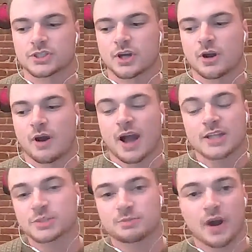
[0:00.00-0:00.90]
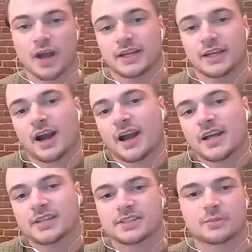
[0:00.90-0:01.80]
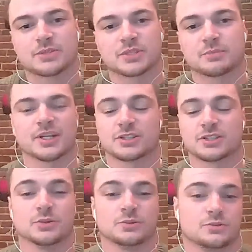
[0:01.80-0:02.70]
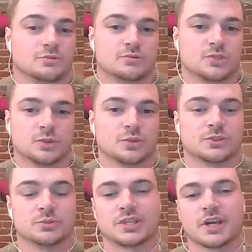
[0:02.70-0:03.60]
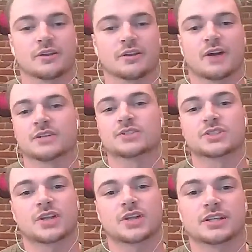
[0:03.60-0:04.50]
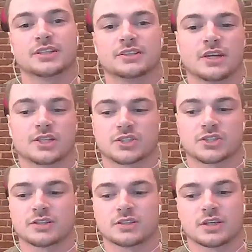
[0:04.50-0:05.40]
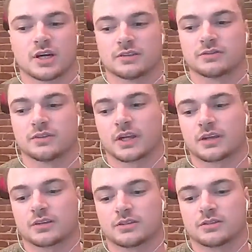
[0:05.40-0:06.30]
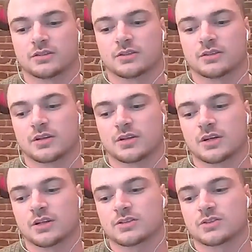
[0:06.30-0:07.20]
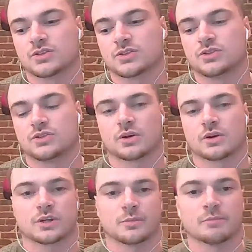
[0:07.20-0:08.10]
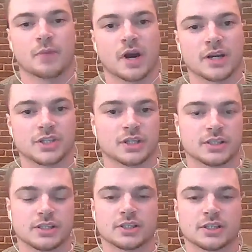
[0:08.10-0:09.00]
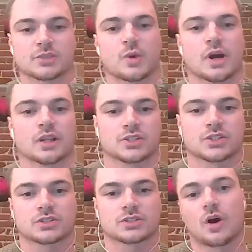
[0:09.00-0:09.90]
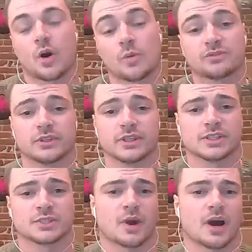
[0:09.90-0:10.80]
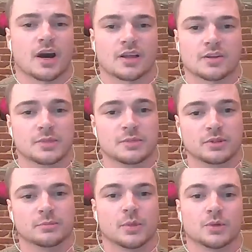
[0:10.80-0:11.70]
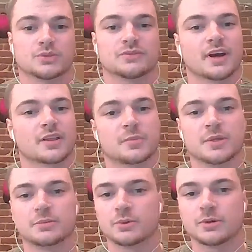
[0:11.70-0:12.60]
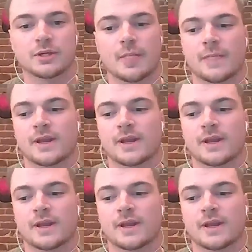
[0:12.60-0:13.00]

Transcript: So I ended up just putting two and two together. I started a site to kind of like document my journey as well as hopefully inspire other people and motivate other people.